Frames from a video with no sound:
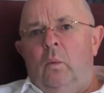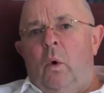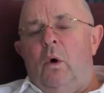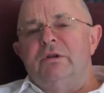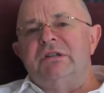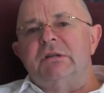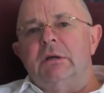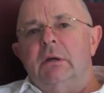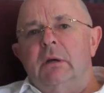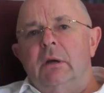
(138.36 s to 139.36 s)

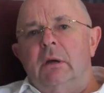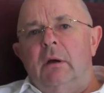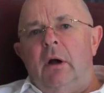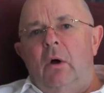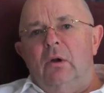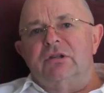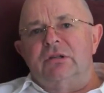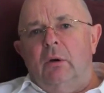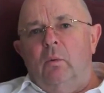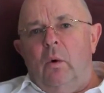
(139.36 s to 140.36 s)
Was
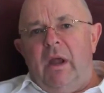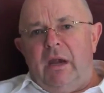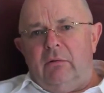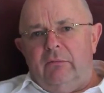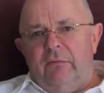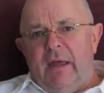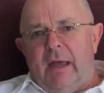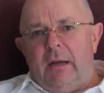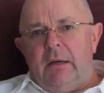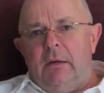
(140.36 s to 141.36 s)
Hollis aware of
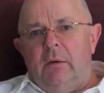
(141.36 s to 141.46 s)
that?